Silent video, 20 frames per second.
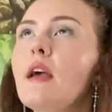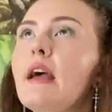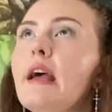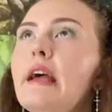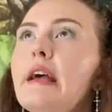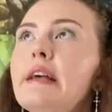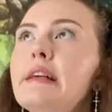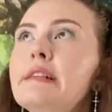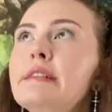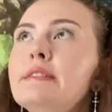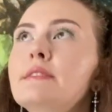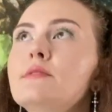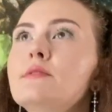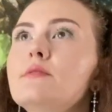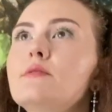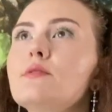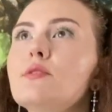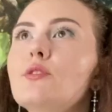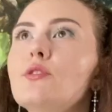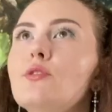
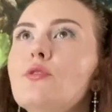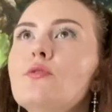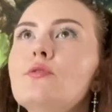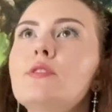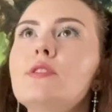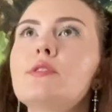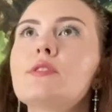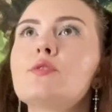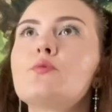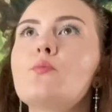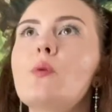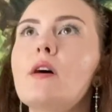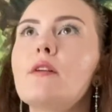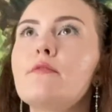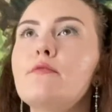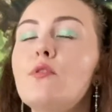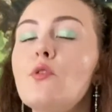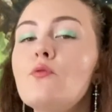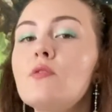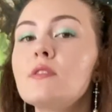and there is one
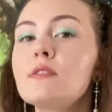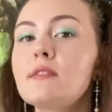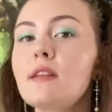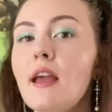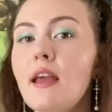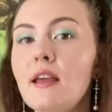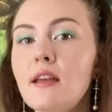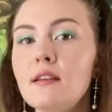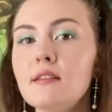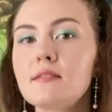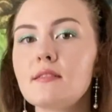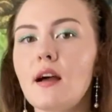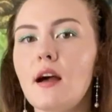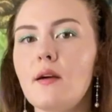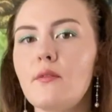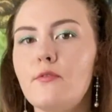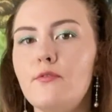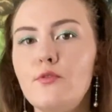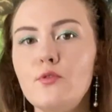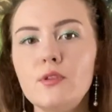focused gaze
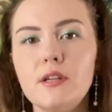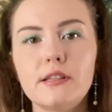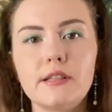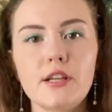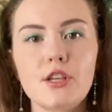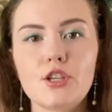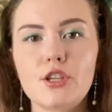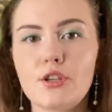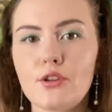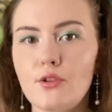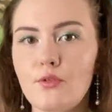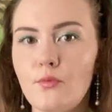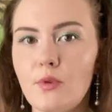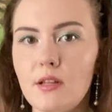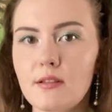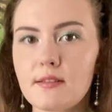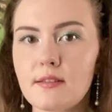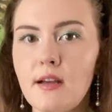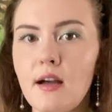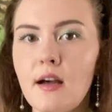and full attention on one